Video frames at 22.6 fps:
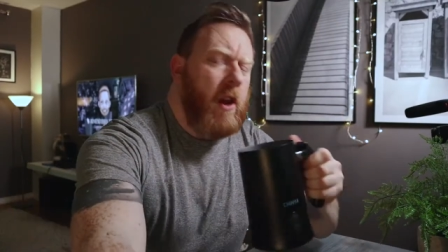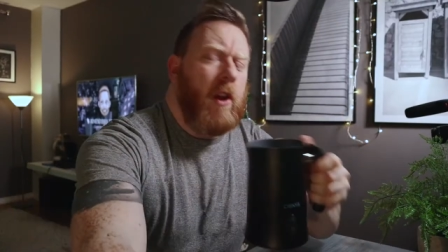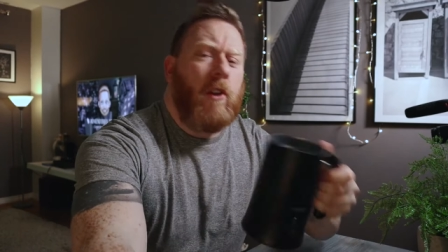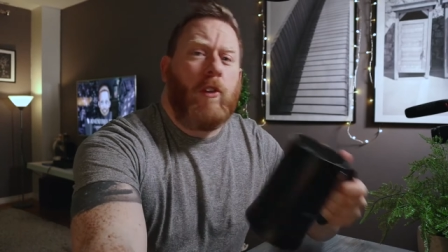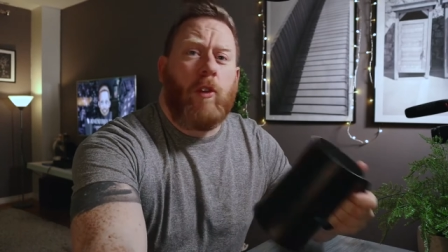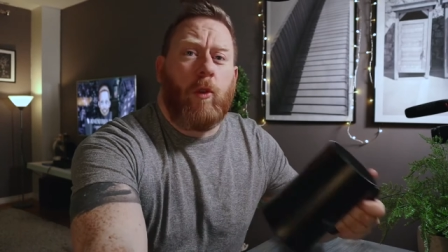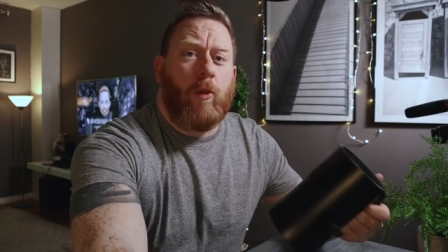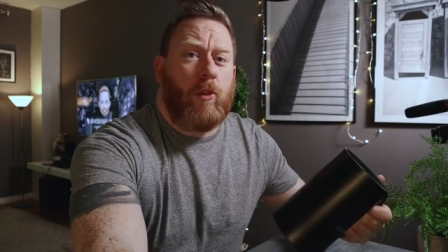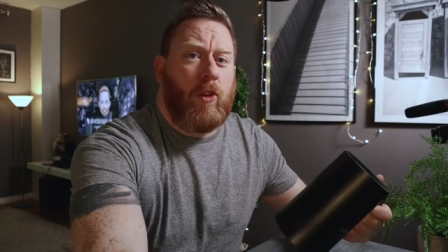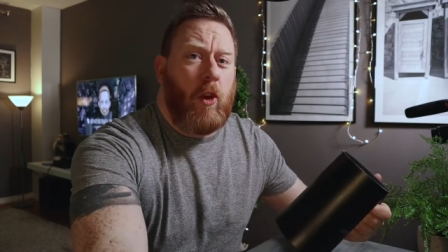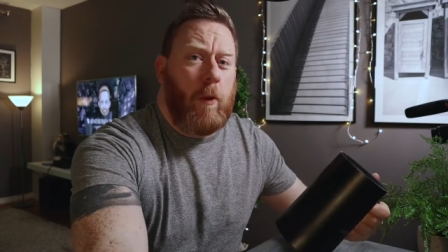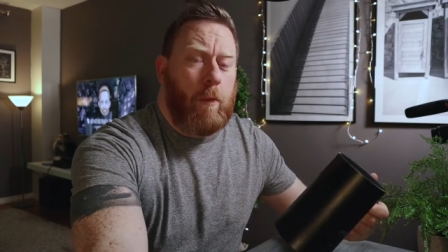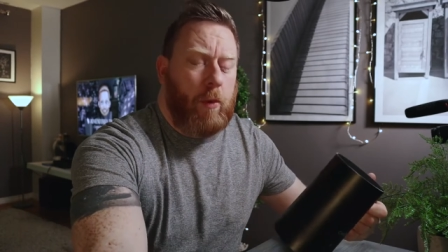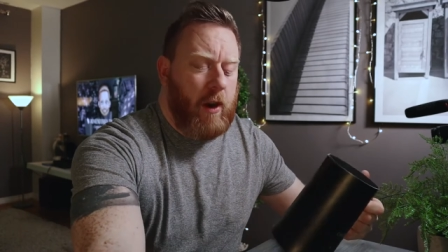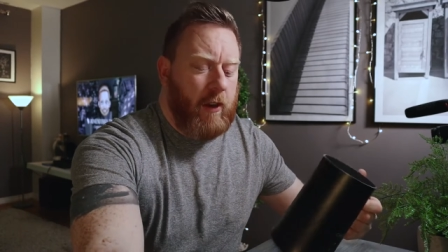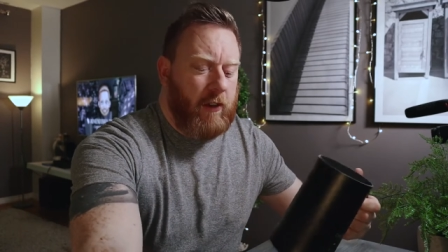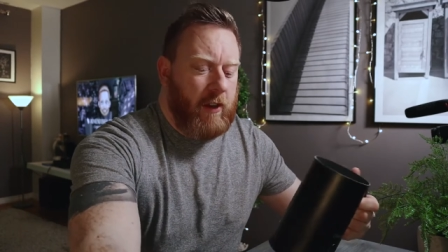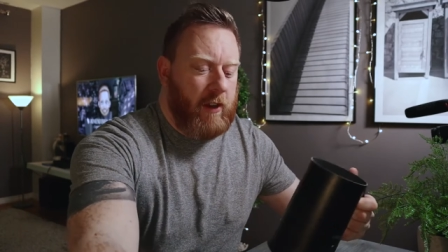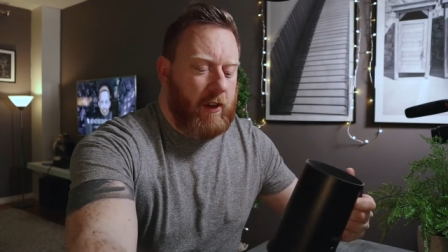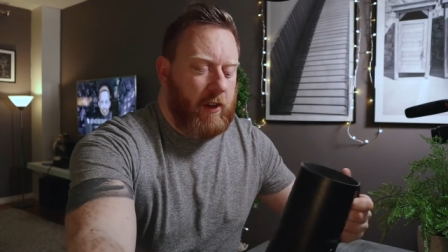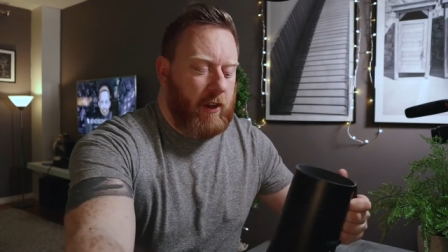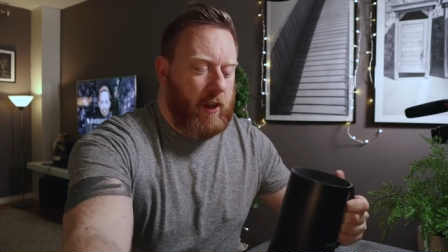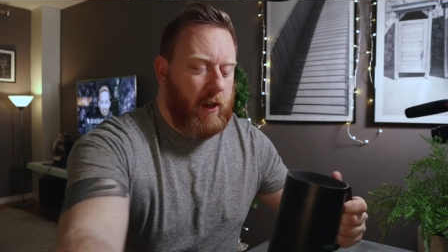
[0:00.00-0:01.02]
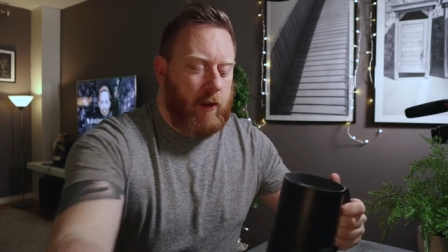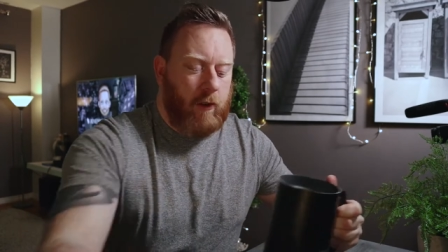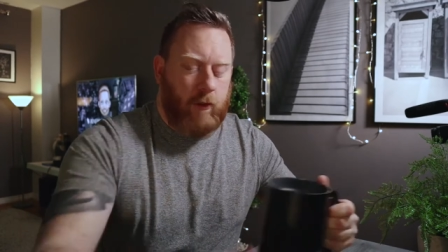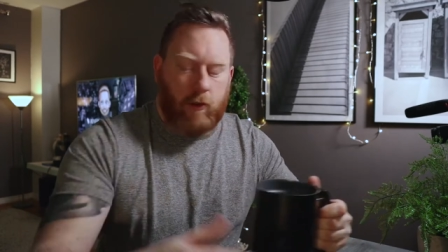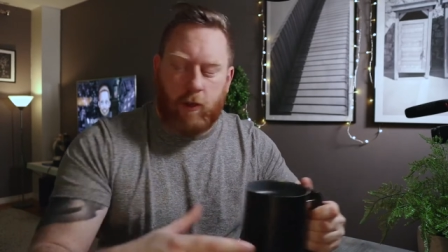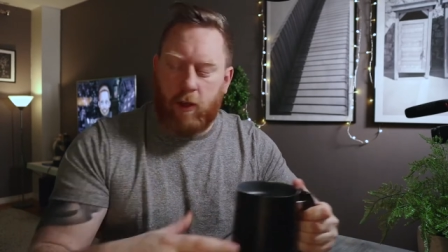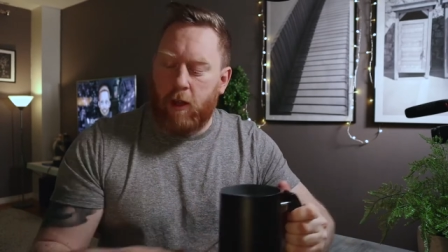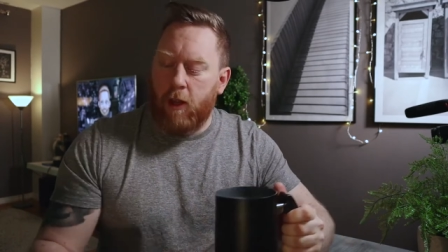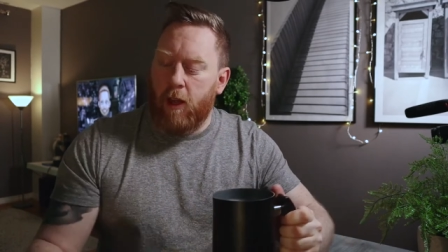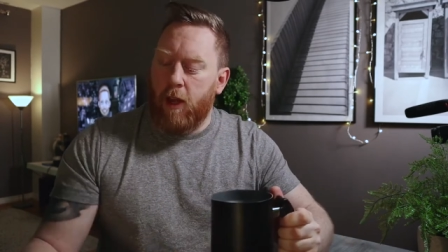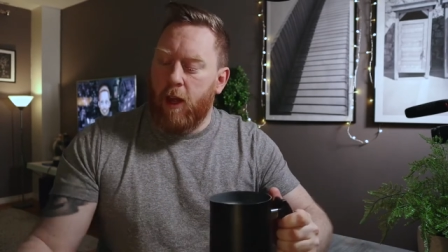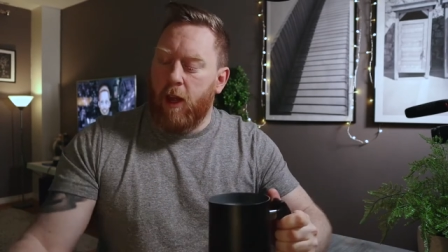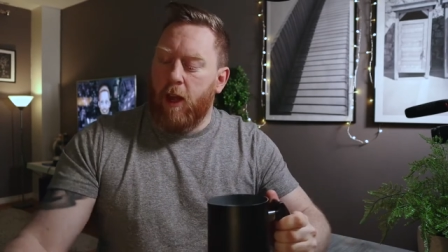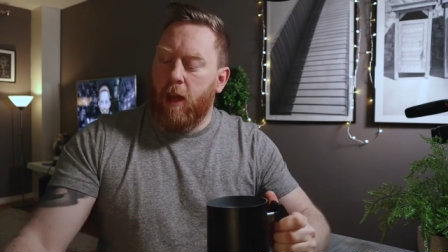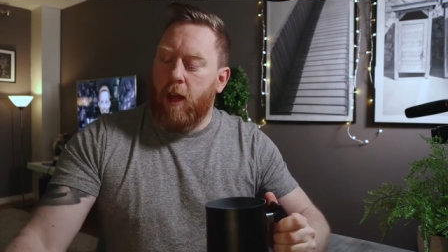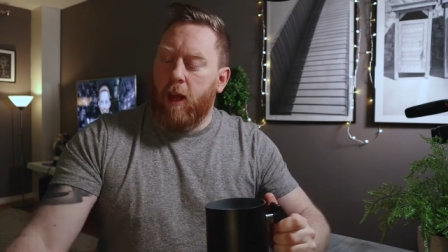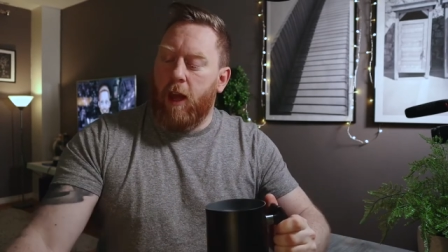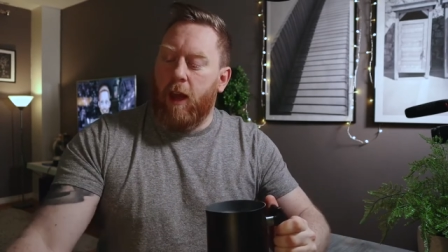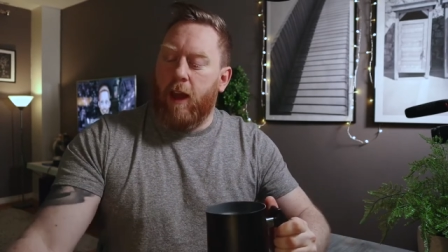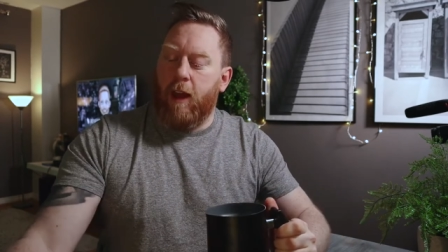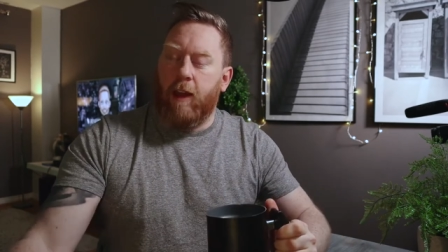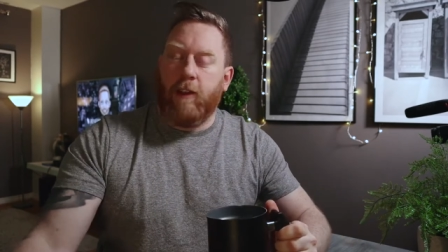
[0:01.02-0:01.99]
So super easy to use.
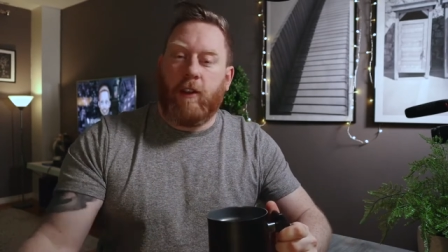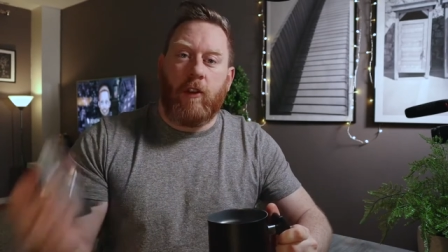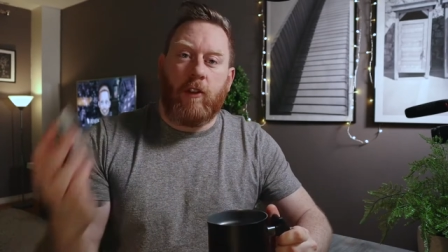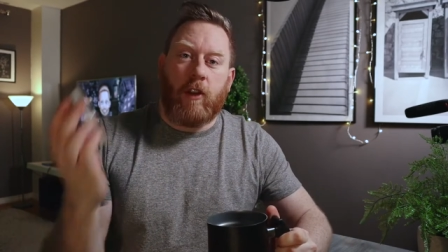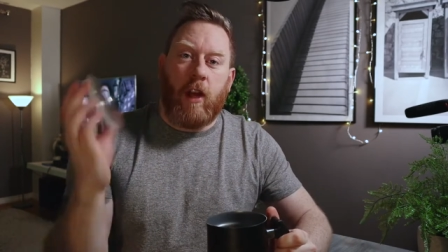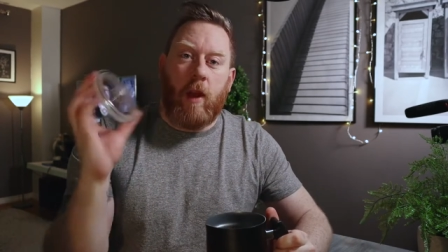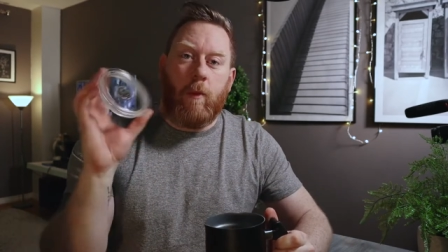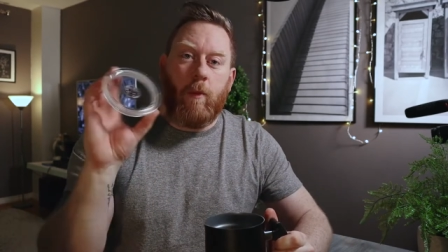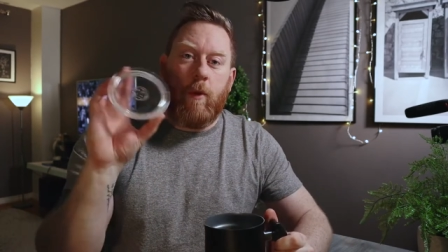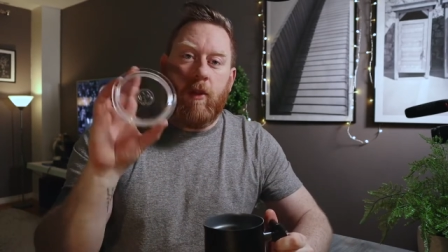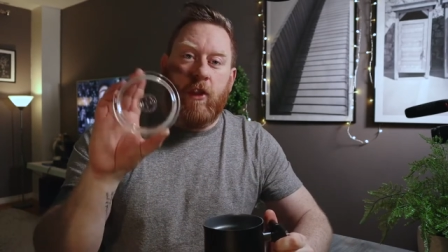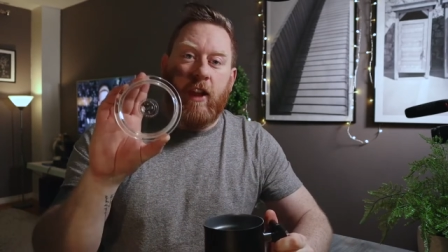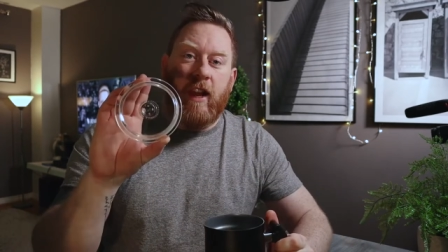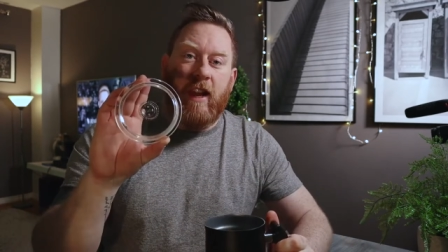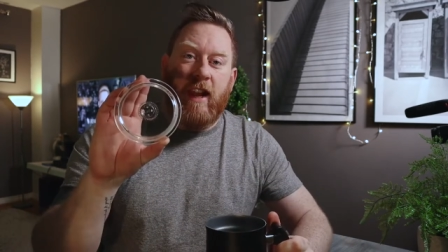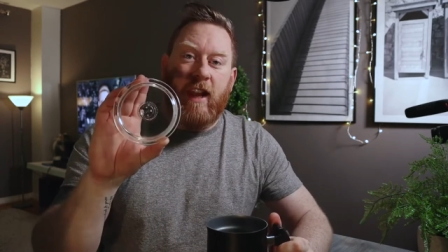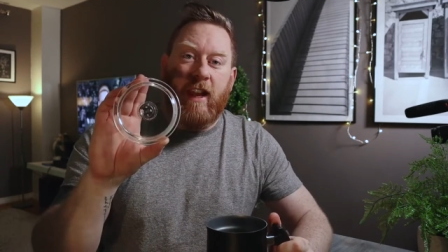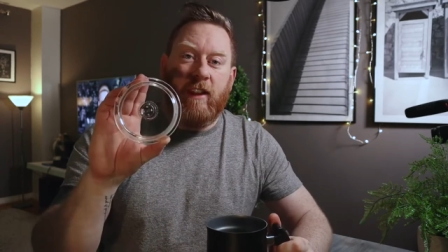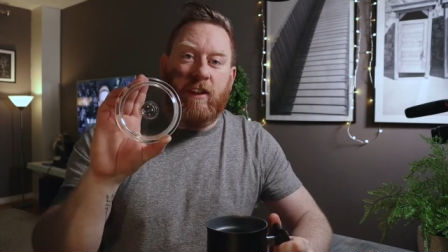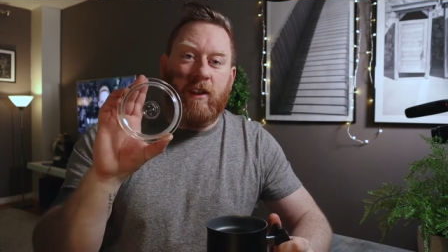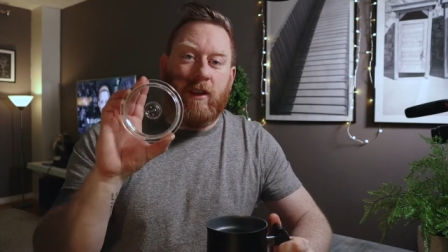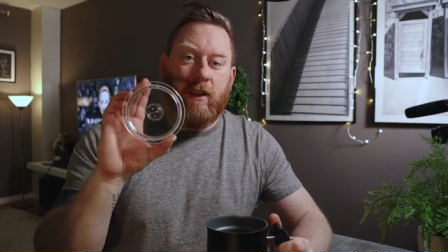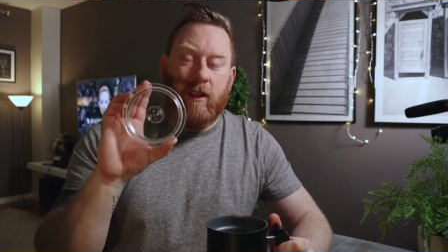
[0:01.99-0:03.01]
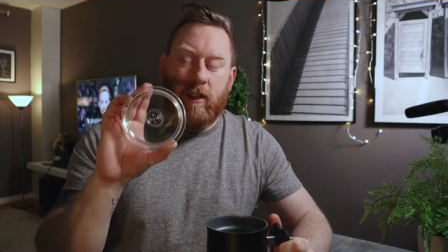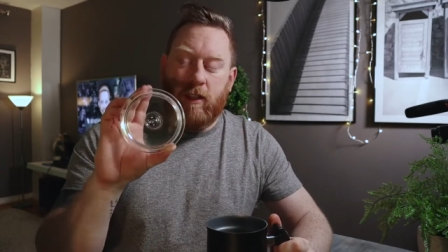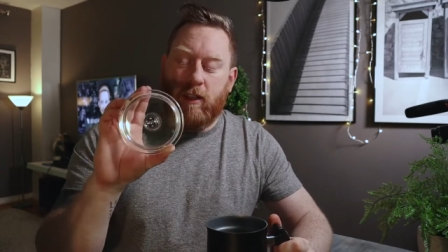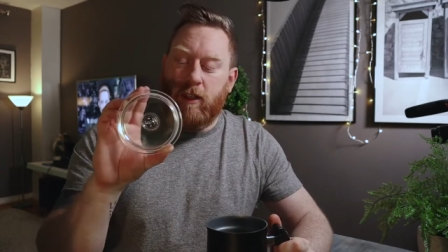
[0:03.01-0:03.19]
Uh, it does come with a lid.